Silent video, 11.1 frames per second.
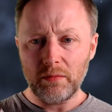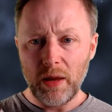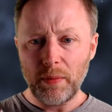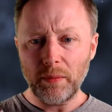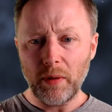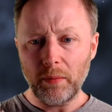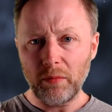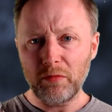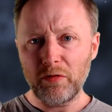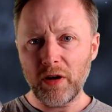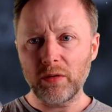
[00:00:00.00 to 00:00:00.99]
Maybe my
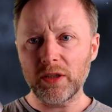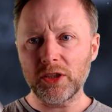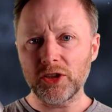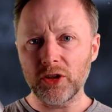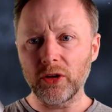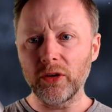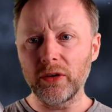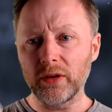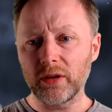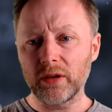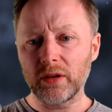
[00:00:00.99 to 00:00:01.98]
mum felt that she
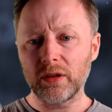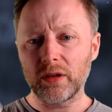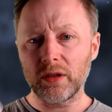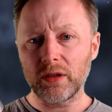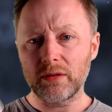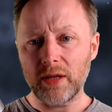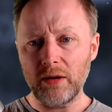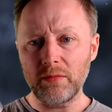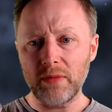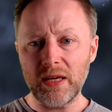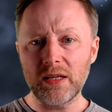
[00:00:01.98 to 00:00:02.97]
couldn't
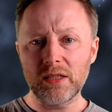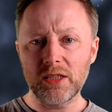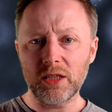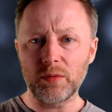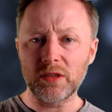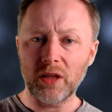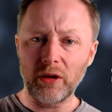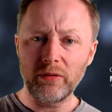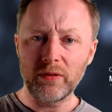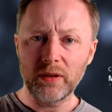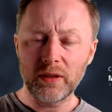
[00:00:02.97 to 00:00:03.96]
tell me she was
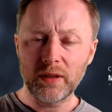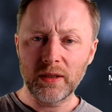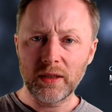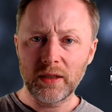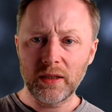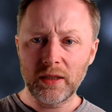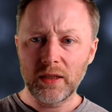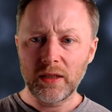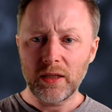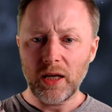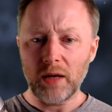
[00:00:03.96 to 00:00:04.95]
down.
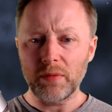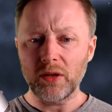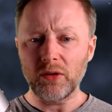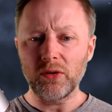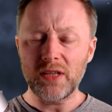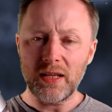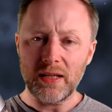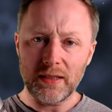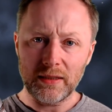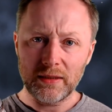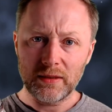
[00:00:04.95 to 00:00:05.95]
And because of
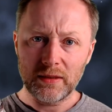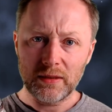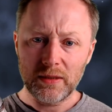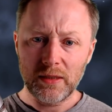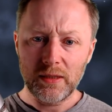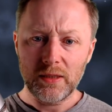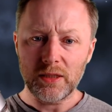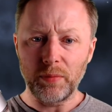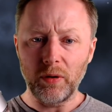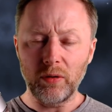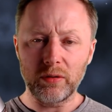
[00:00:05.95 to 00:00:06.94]
that,
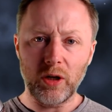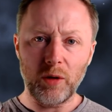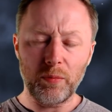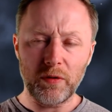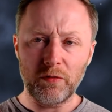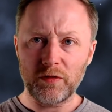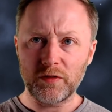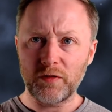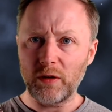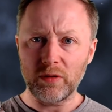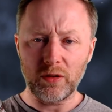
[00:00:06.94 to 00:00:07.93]
she bottled up and
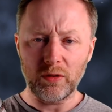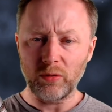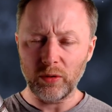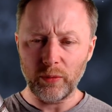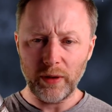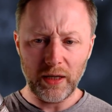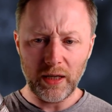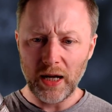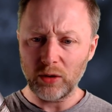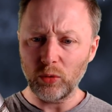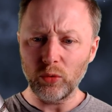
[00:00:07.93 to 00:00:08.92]
felt that the only way,
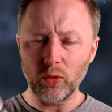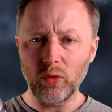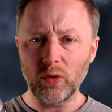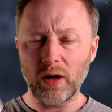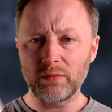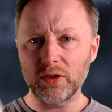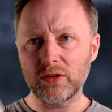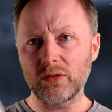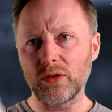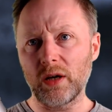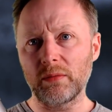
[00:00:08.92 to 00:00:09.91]
I don't know, I'm
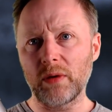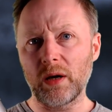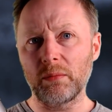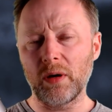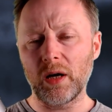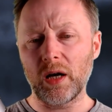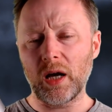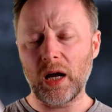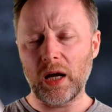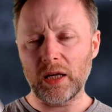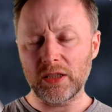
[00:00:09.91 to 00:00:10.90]
just going, I'm,
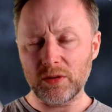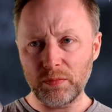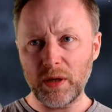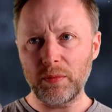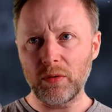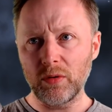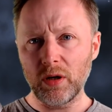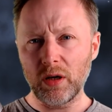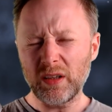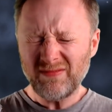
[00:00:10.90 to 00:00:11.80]
some people,